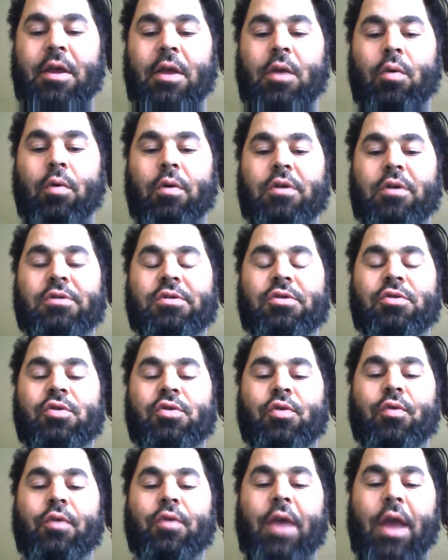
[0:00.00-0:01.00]
in order to
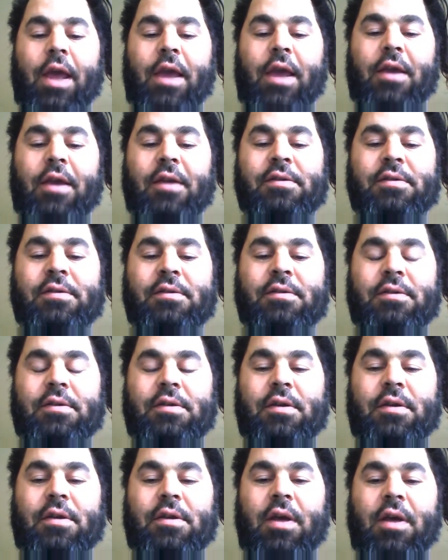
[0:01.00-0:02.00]
create
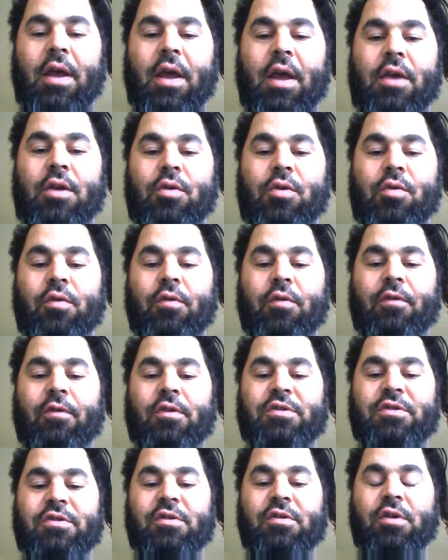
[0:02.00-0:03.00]
a
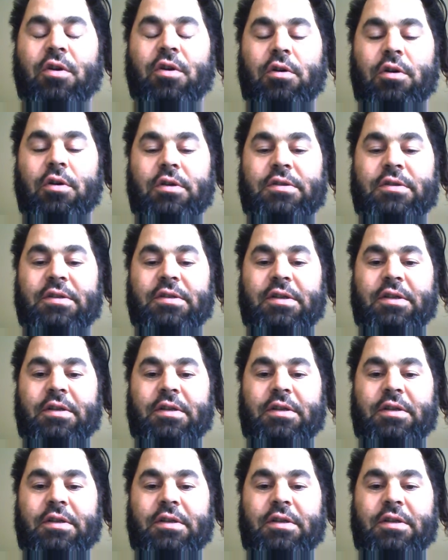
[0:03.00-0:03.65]
universal currency?